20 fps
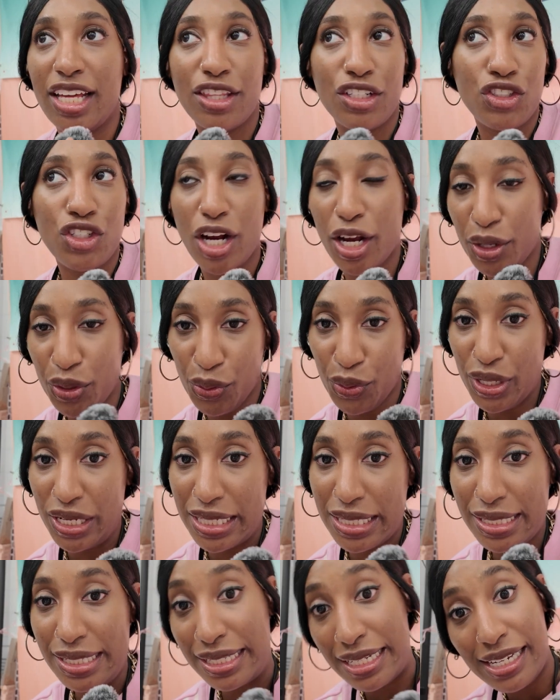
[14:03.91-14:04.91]
hit the drag
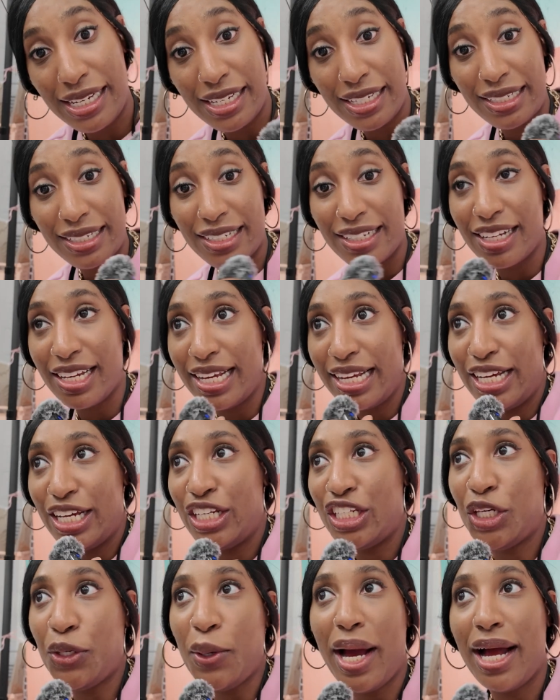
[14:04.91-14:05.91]
queen scene,
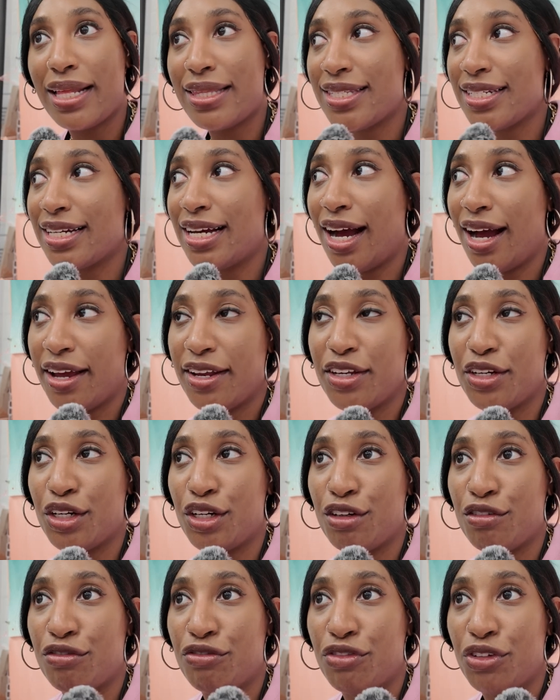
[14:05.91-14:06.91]
you had to kind
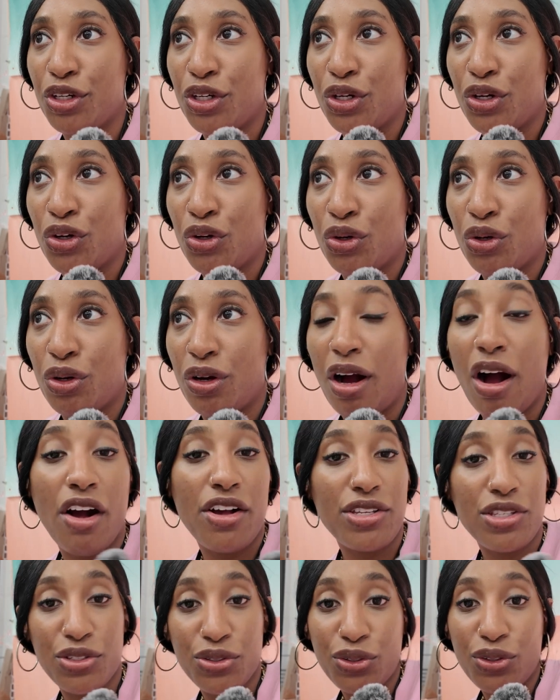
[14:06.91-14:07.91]
of
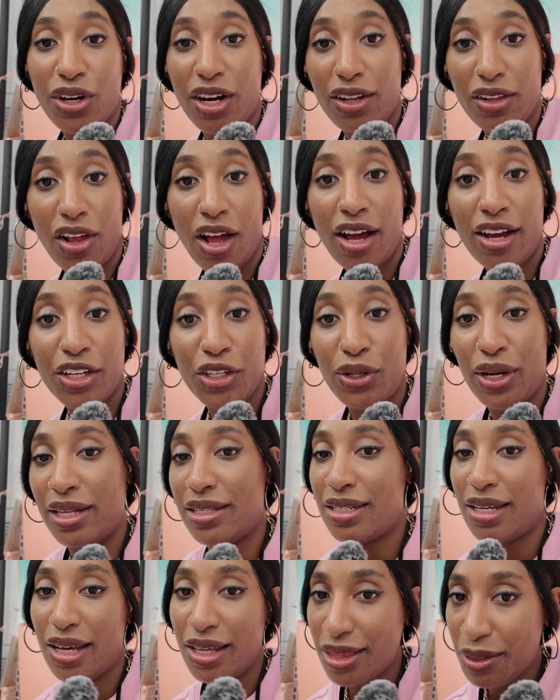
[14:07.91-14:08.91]
hustle a lot. You
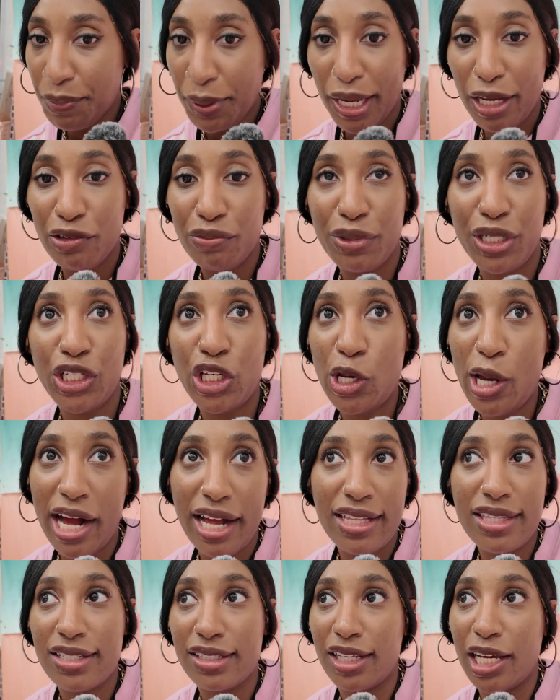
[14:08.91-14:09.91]
had to hit the pavement. You
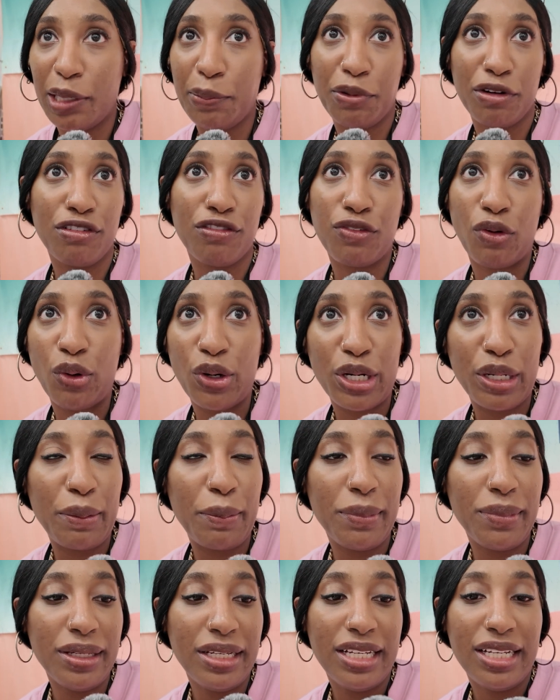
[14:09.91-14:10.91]
had to like
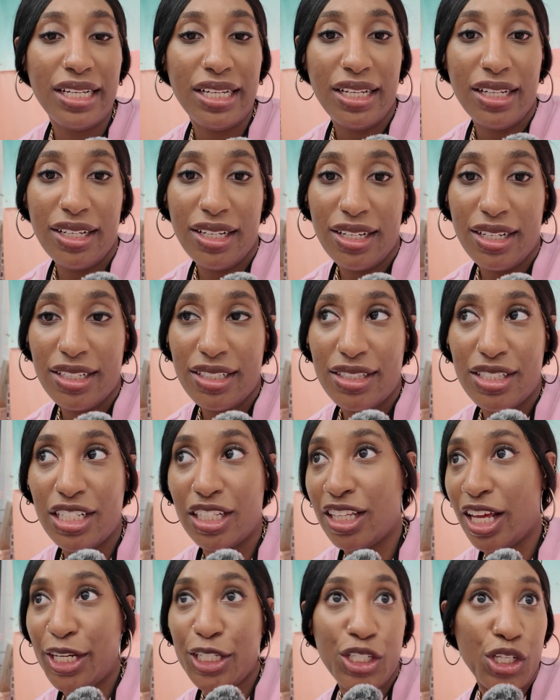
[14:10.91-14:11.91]
perform
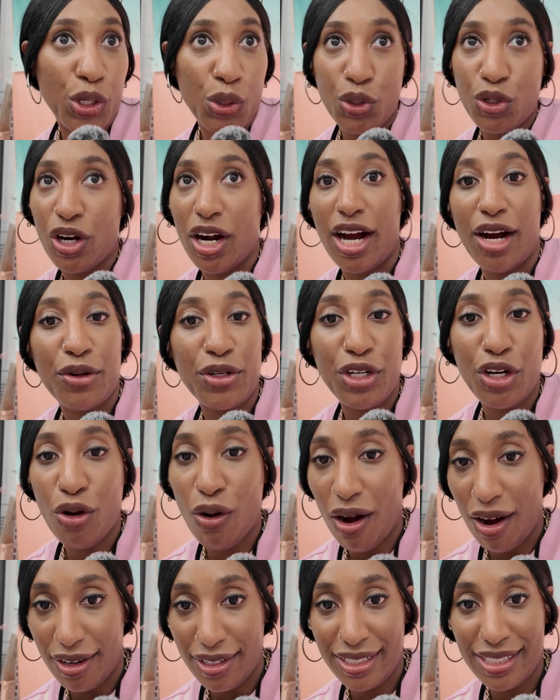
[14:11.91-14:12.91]
to like no crowd,
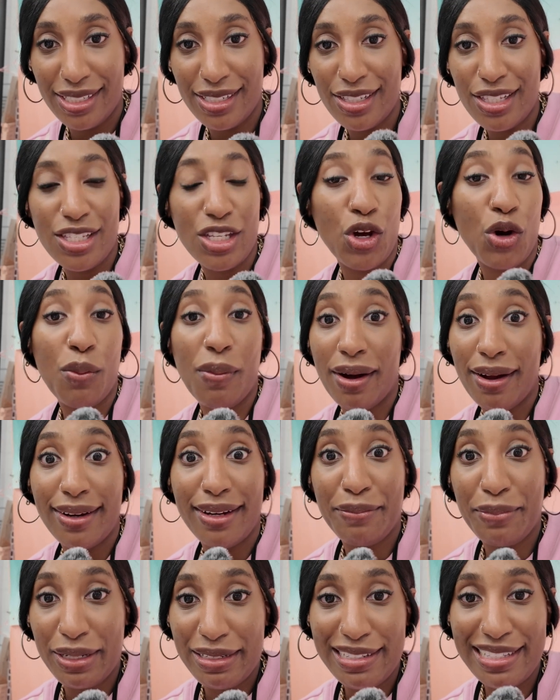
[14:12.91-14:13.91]
no audience,
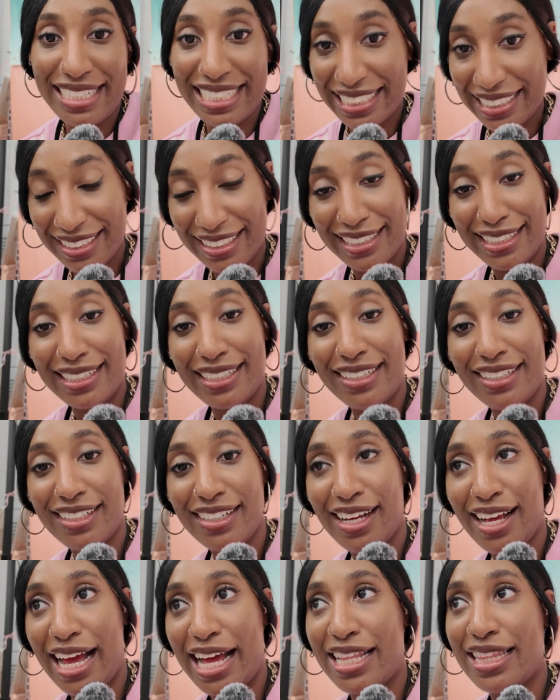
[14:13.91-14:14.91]
nobody basically
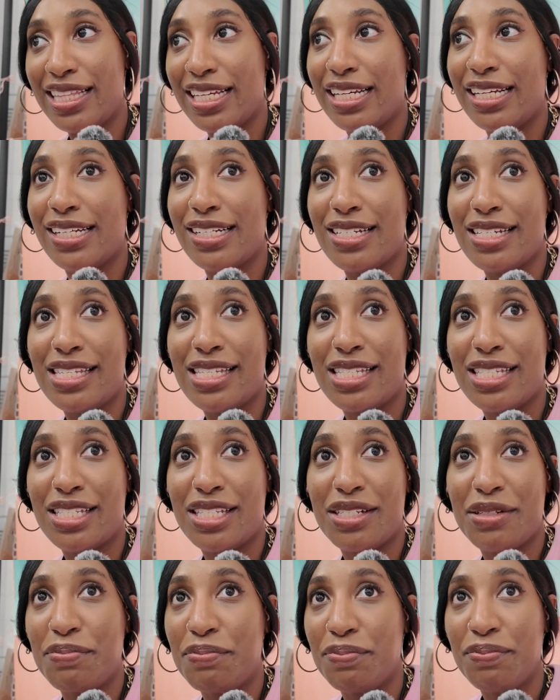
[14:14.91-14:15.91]
at
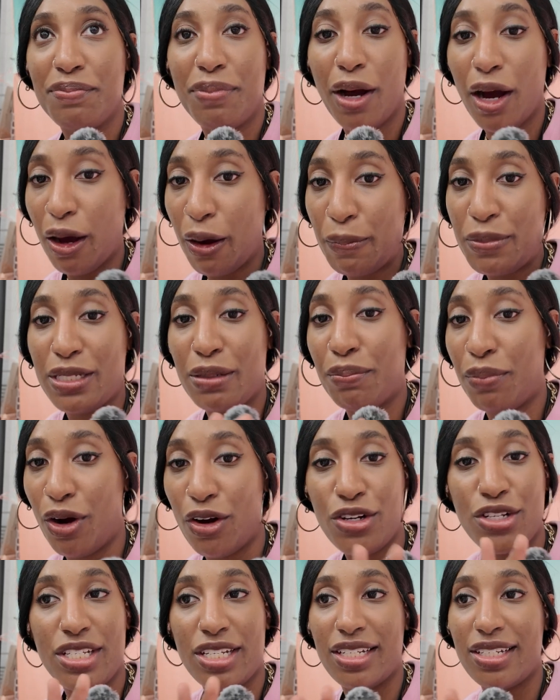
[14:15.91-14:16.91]
these pubs and
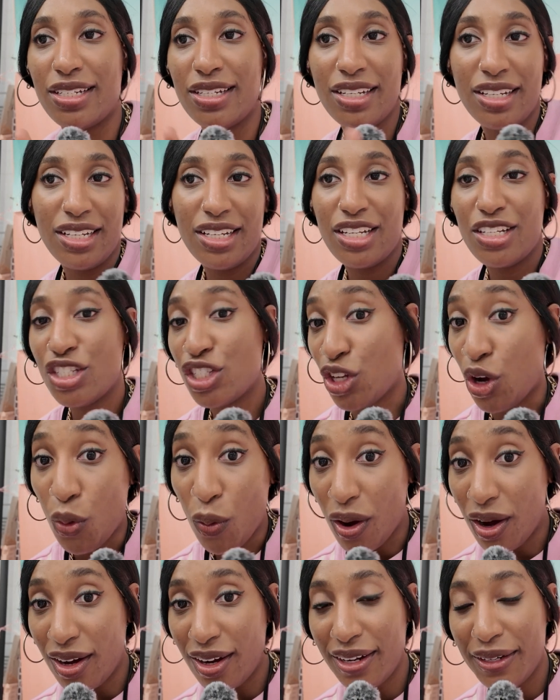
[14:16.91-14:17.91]
bars and
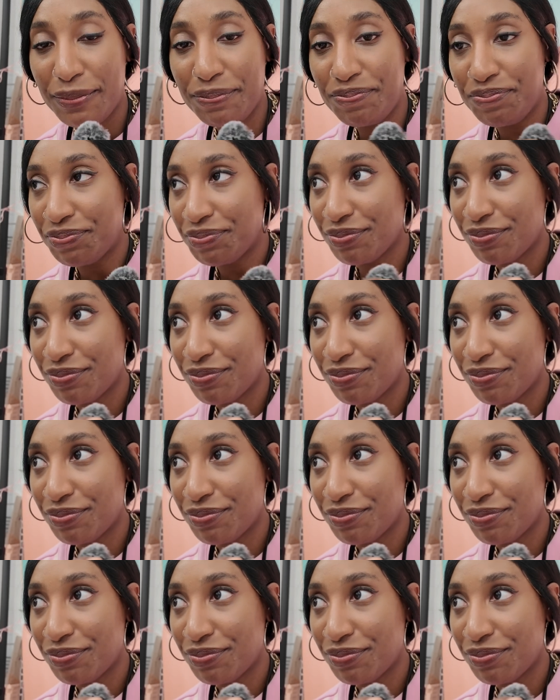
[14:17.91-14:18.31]
so on.